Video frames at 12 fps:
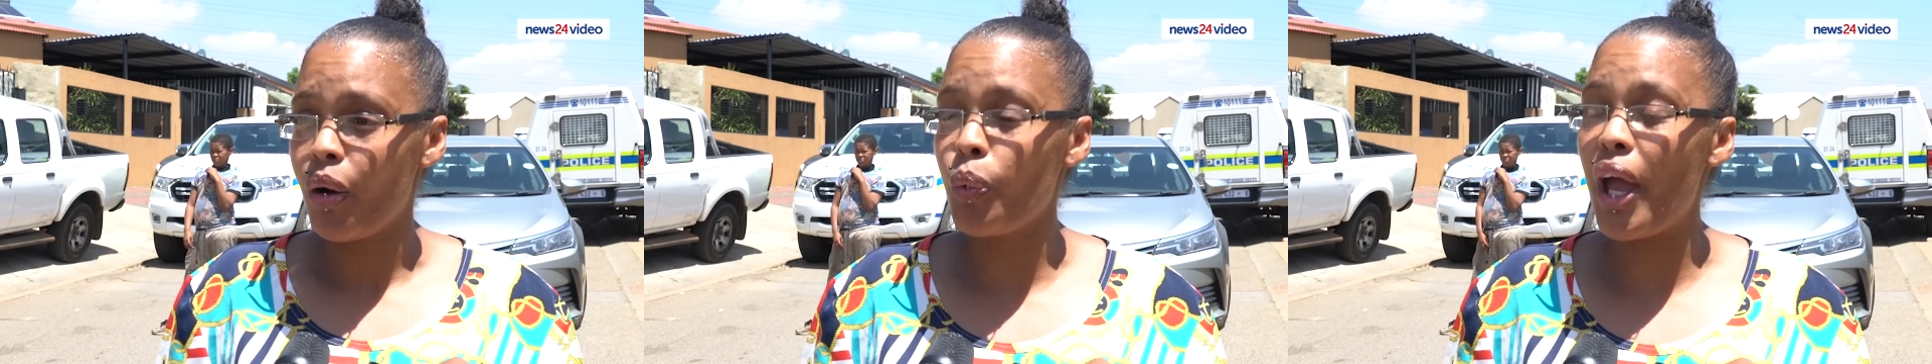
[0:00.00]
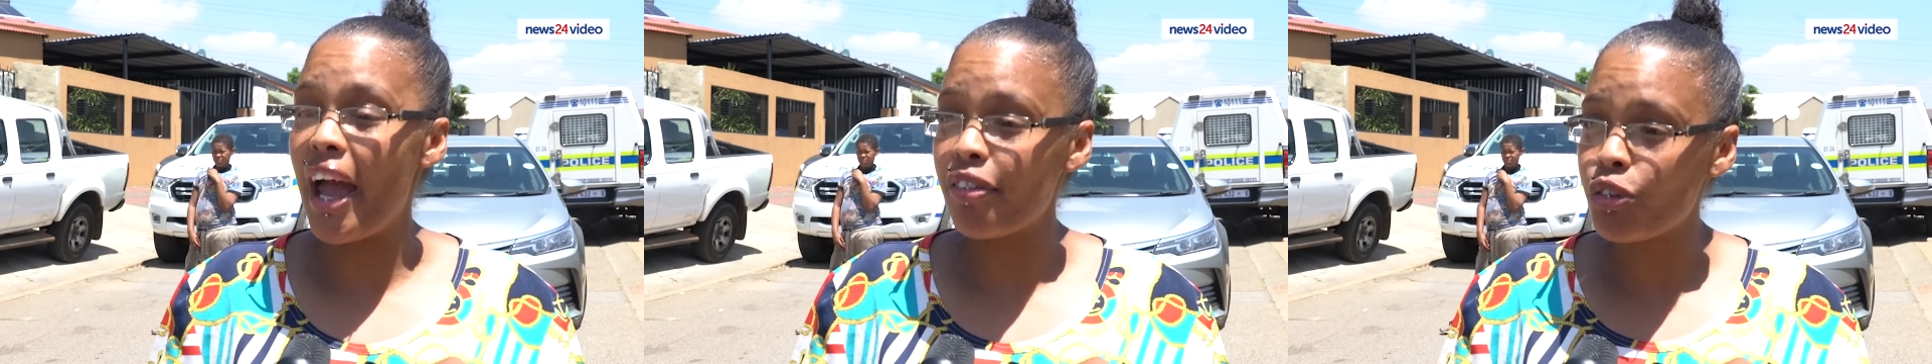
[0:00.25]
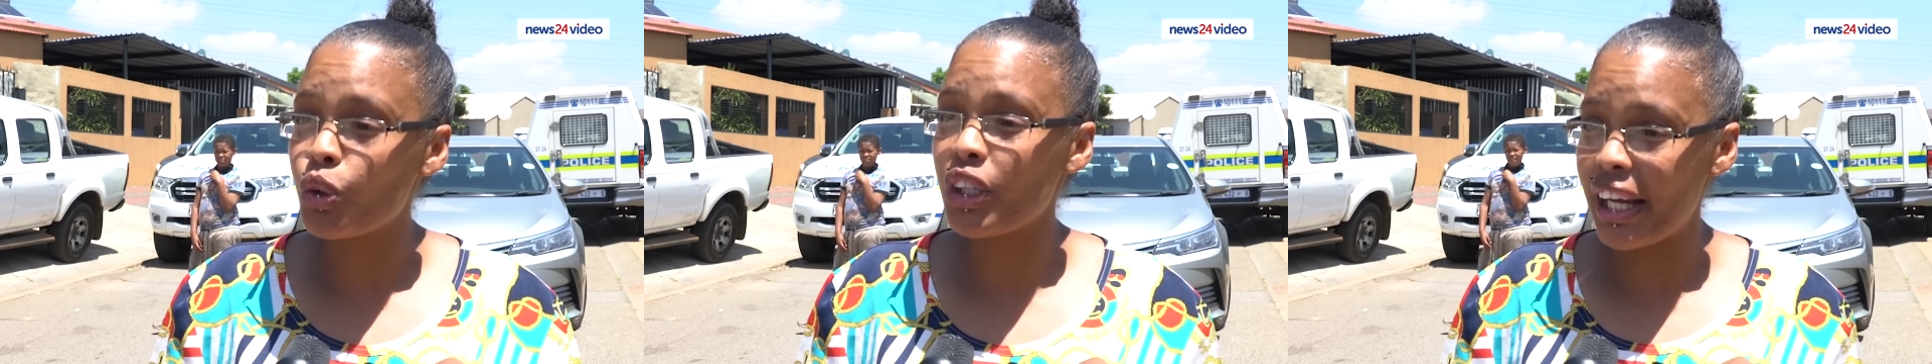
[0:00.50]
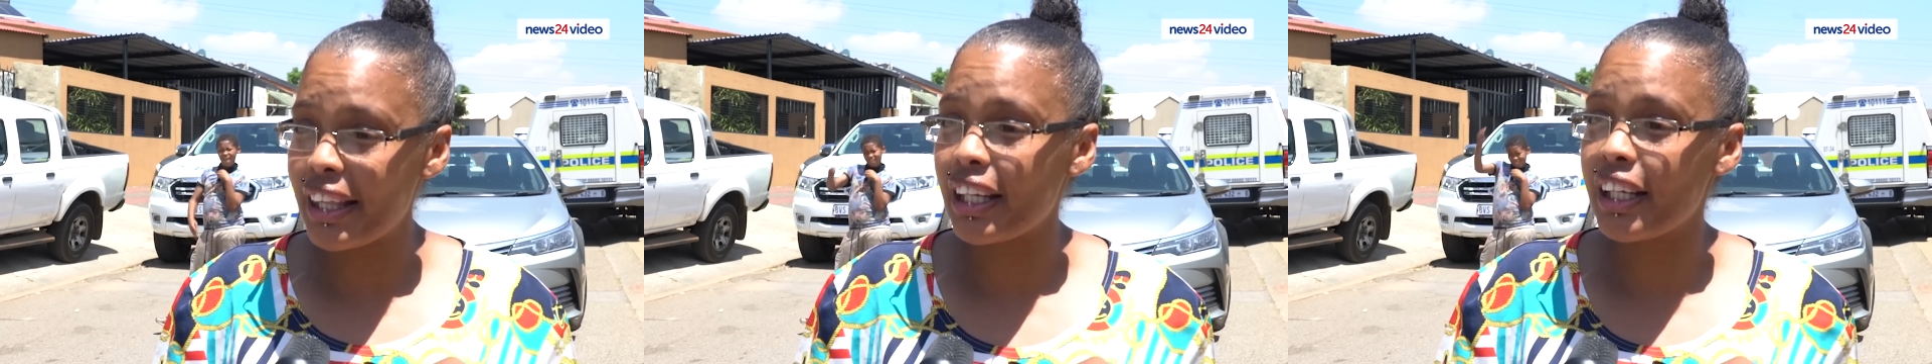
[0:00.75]
We have to
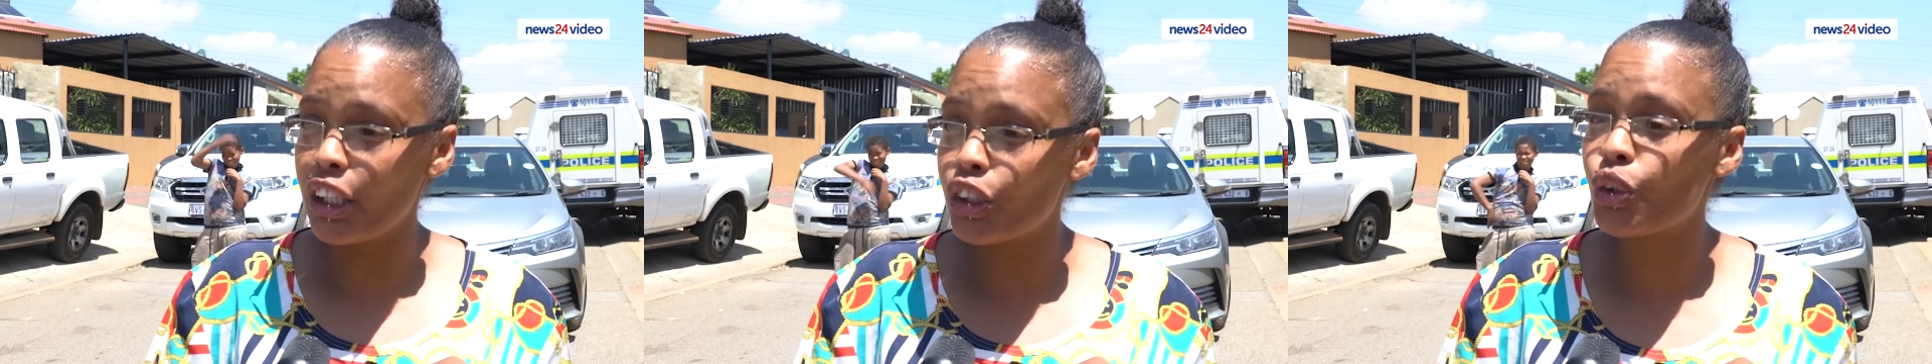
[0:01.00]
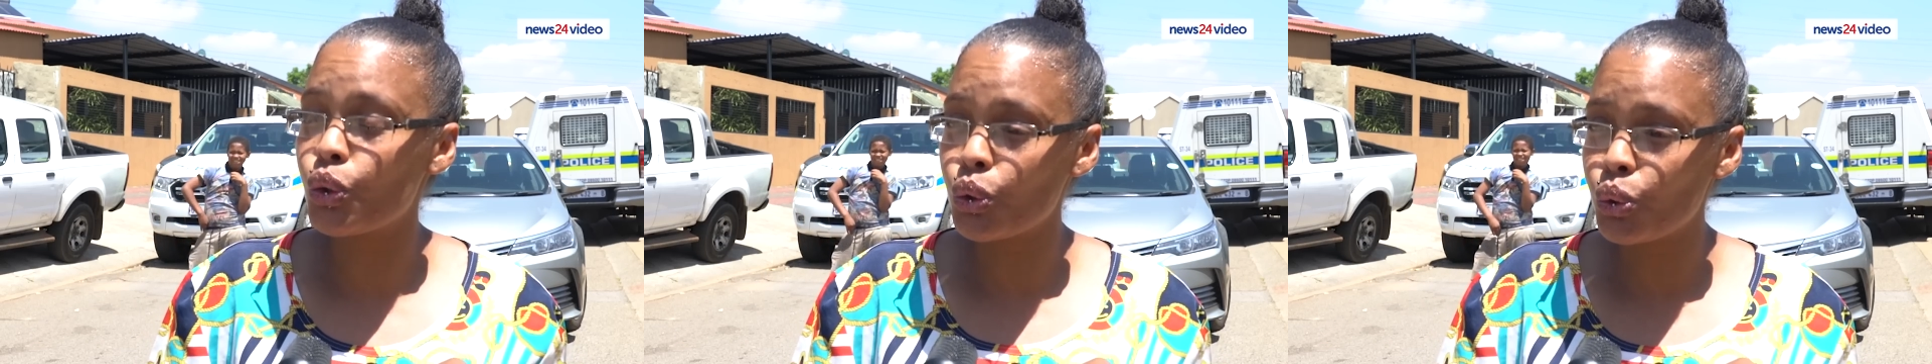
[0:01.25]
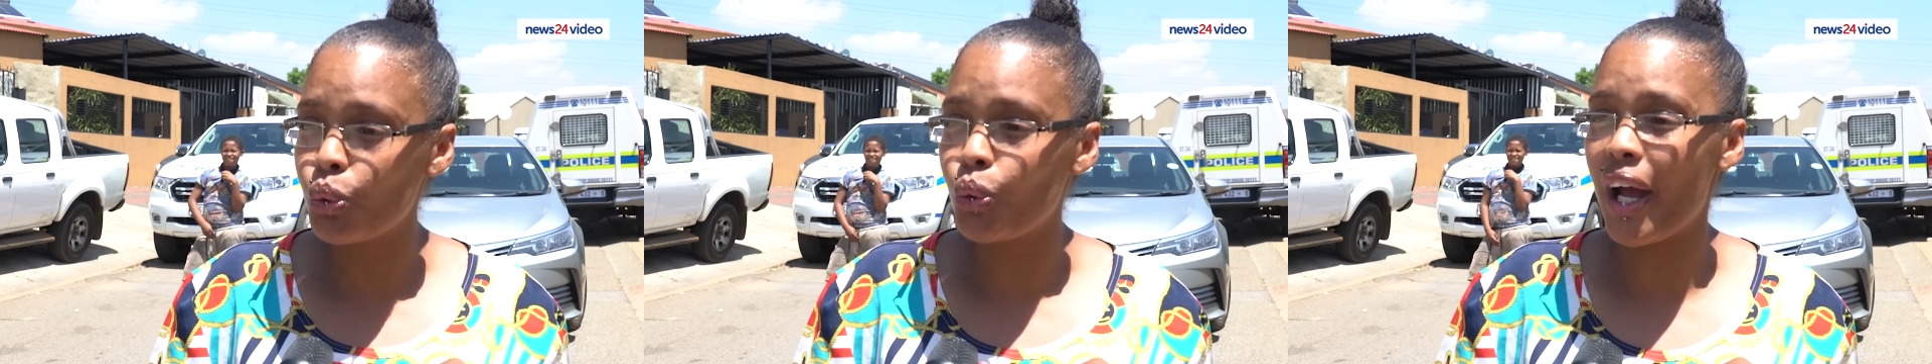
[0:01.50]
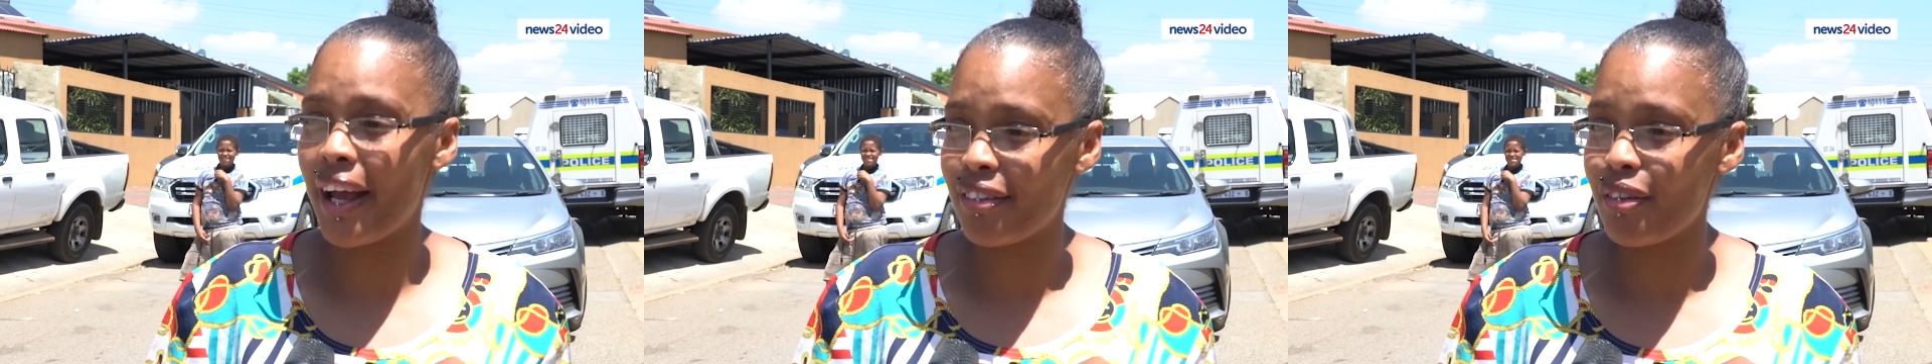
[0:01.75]
take the kids to
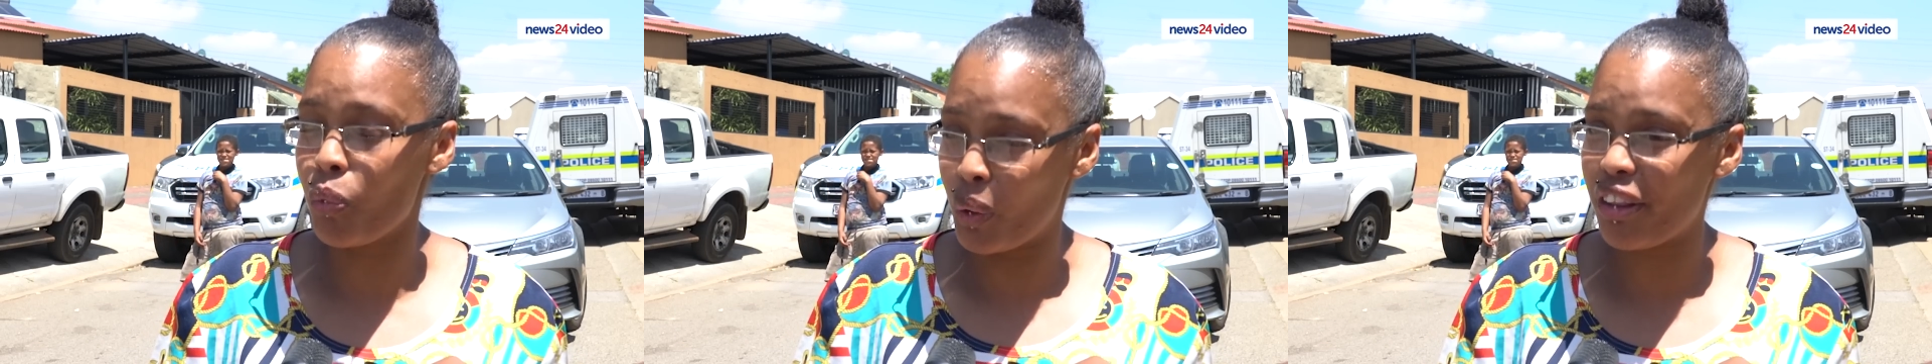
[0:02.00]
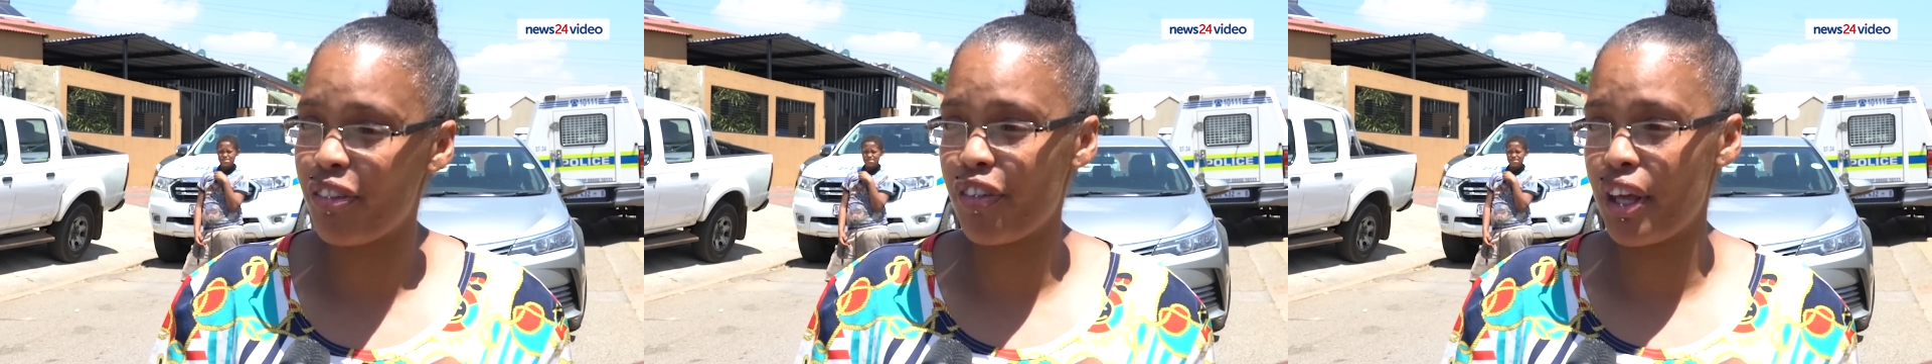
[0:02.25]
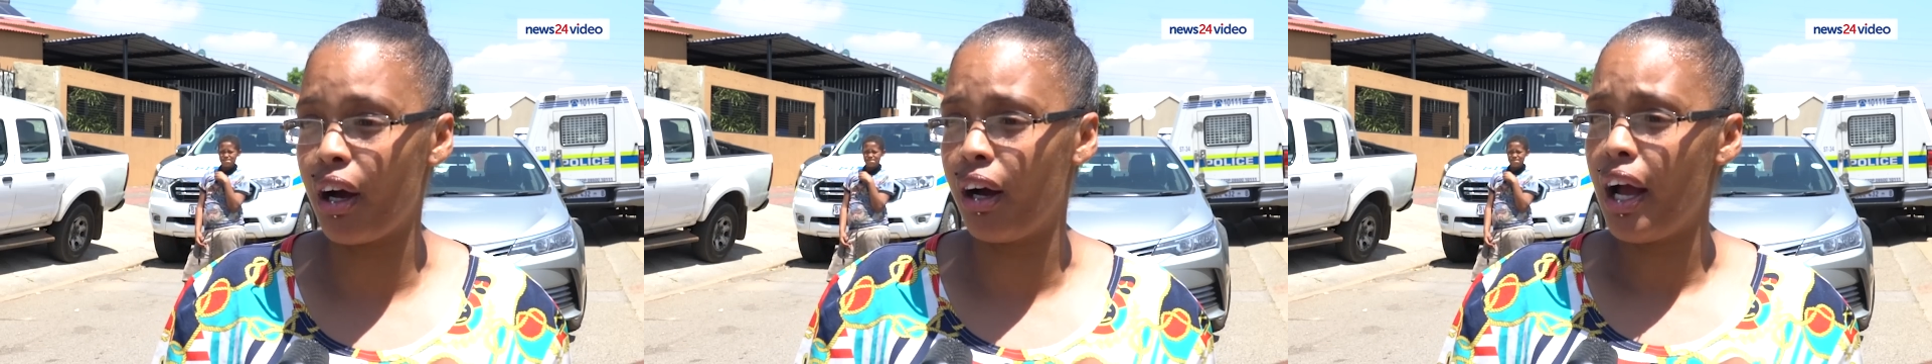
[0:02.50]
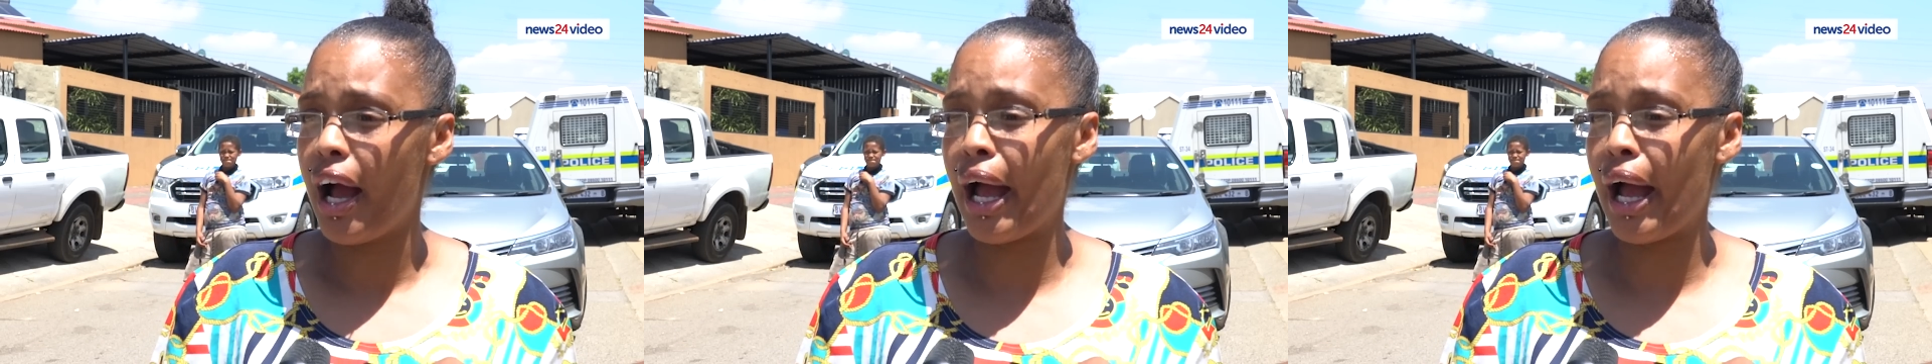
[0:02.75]
school with fear.